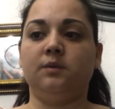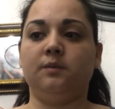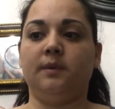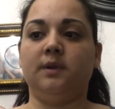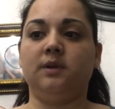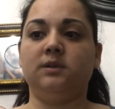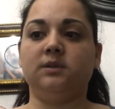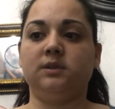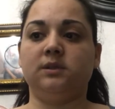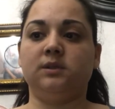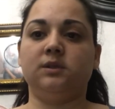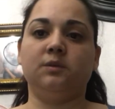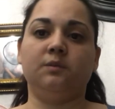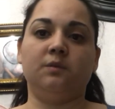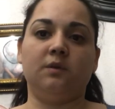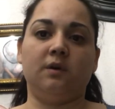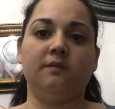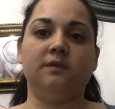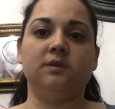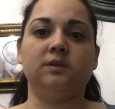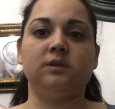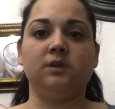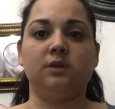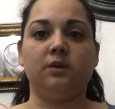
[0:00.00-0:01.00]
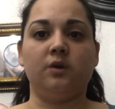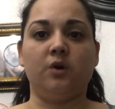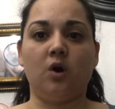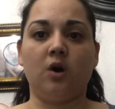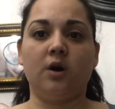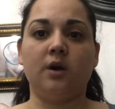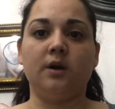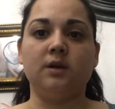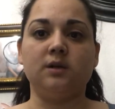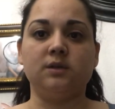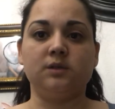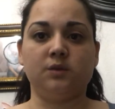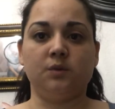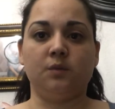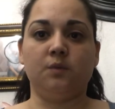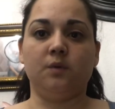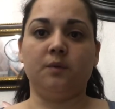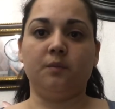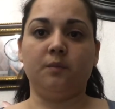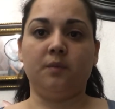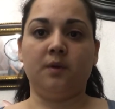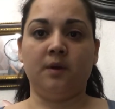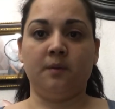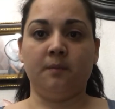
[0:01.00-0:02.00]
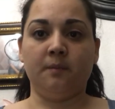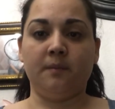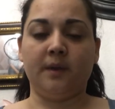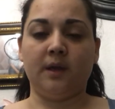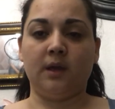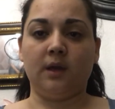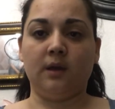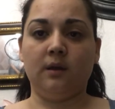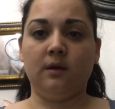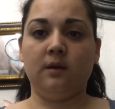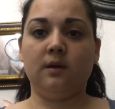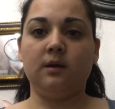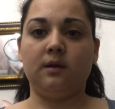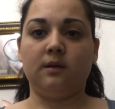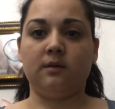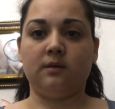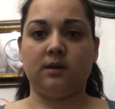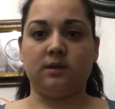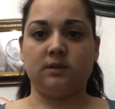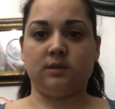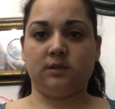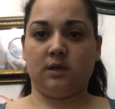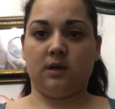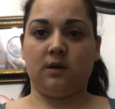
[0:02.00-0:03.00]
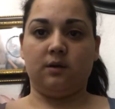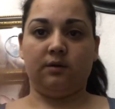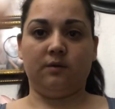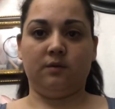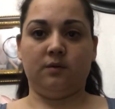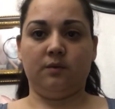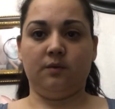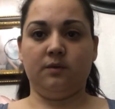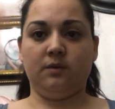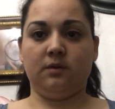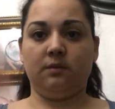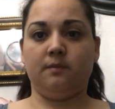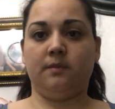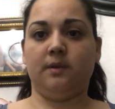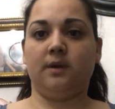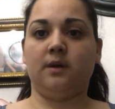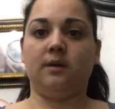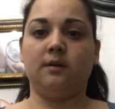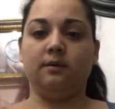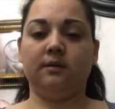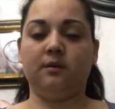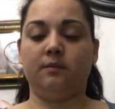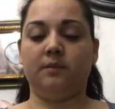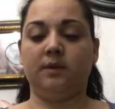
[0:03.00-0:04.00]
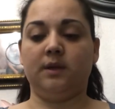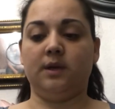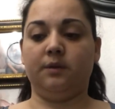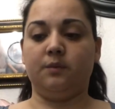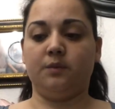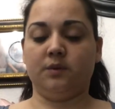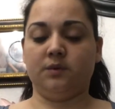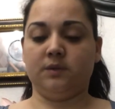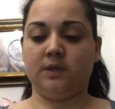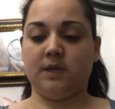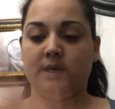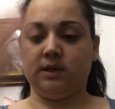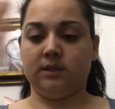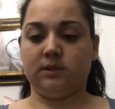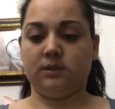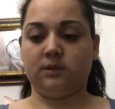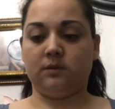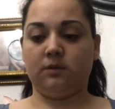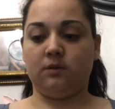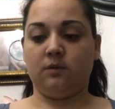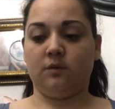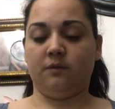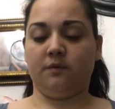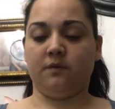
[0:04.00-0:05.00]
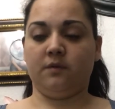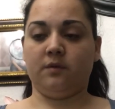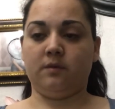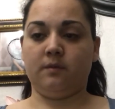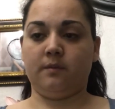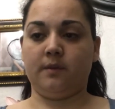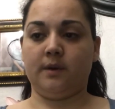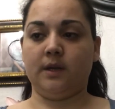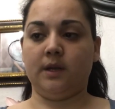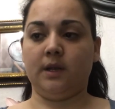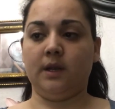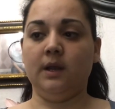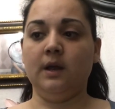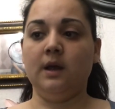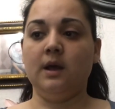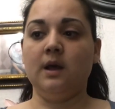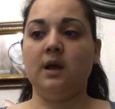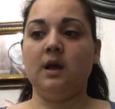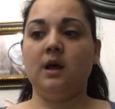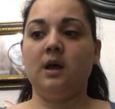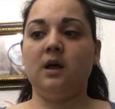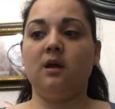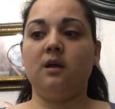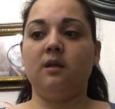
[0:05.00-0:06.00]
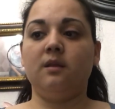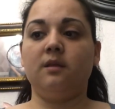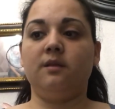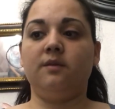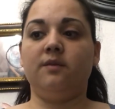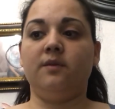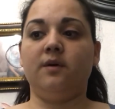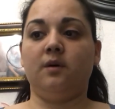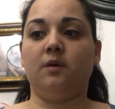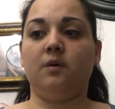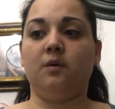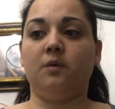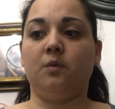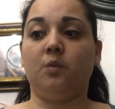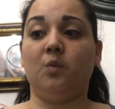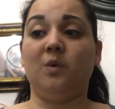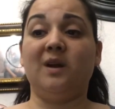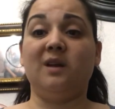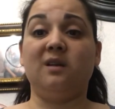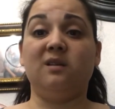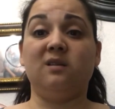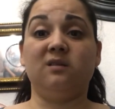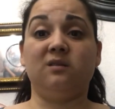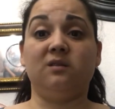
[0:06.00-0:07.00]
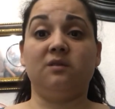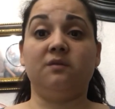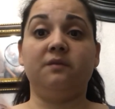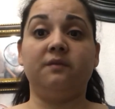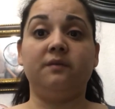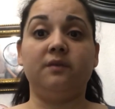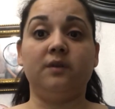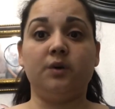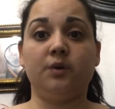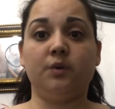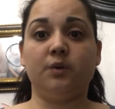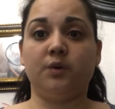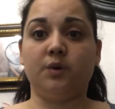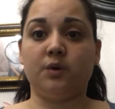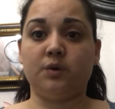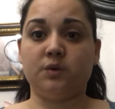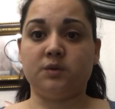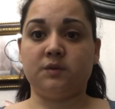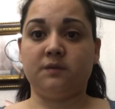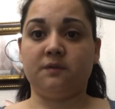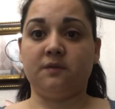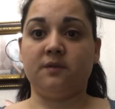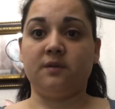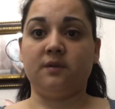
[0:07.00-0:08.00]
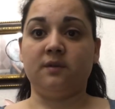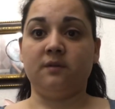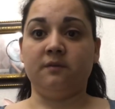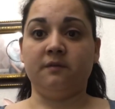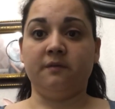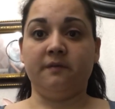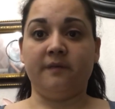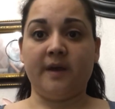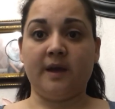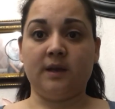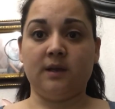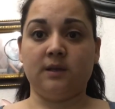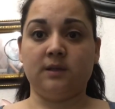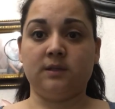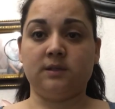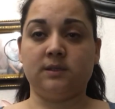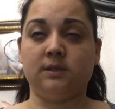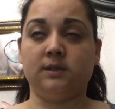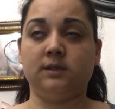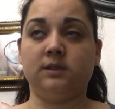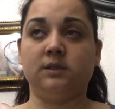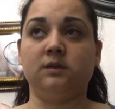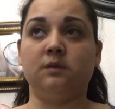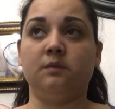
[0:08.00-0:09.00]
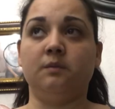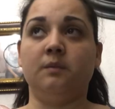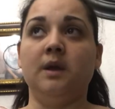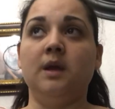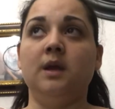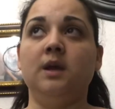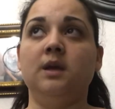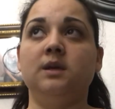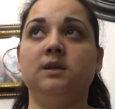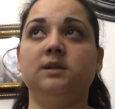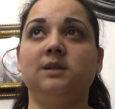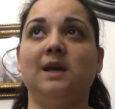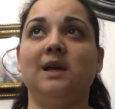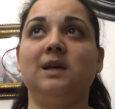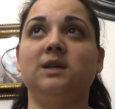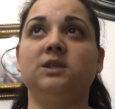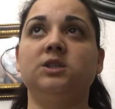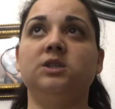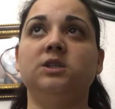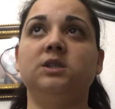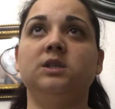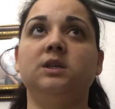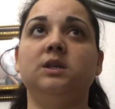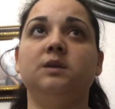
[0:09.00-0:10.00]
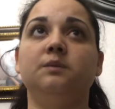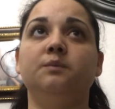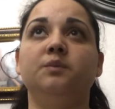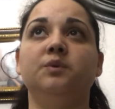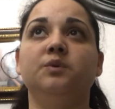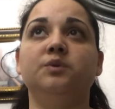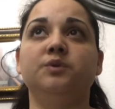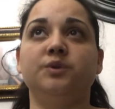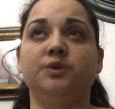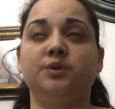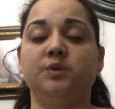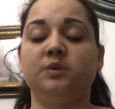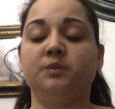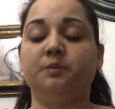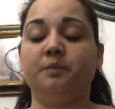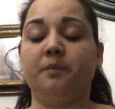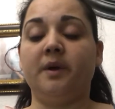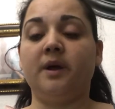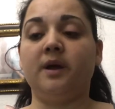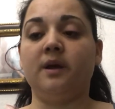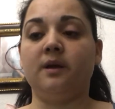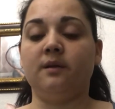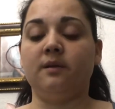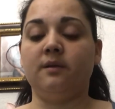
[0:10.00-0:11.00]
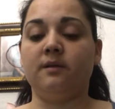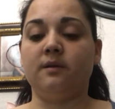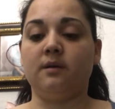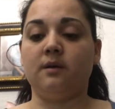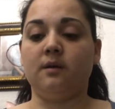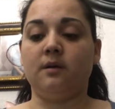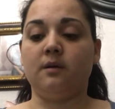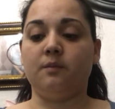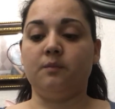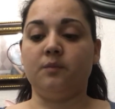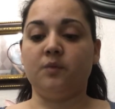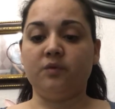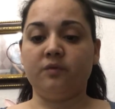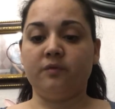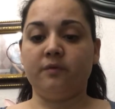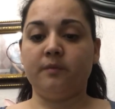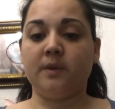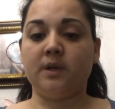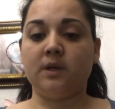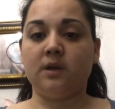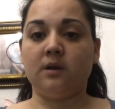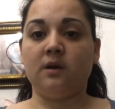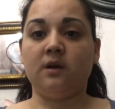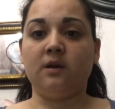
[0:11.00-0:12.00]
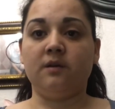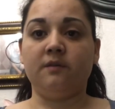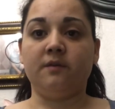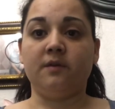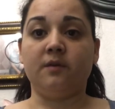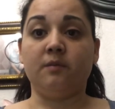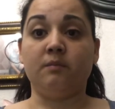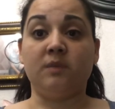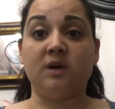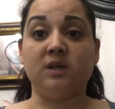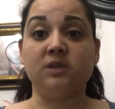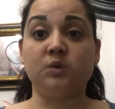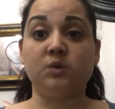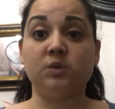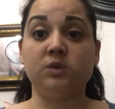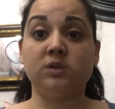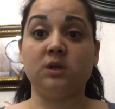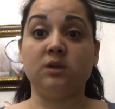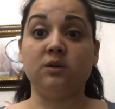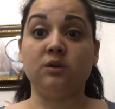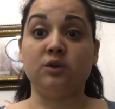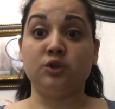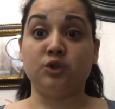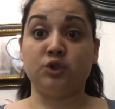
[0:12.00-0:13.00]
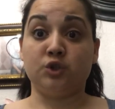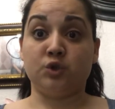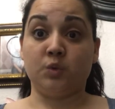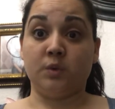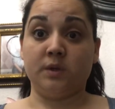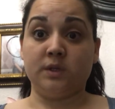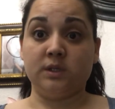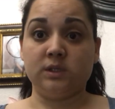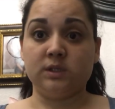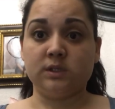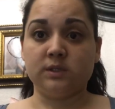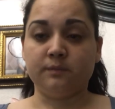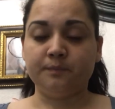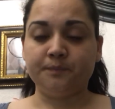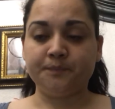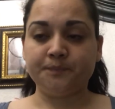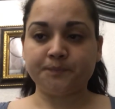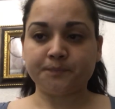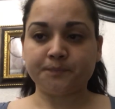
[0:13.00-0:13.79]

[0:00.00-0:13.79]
The blood system, obviously the heart is the one pumping, and that's how the blood rotates all over our body. The way that the flow goes for the lymphatic system is actually produced by the movement of our muscles and our joints.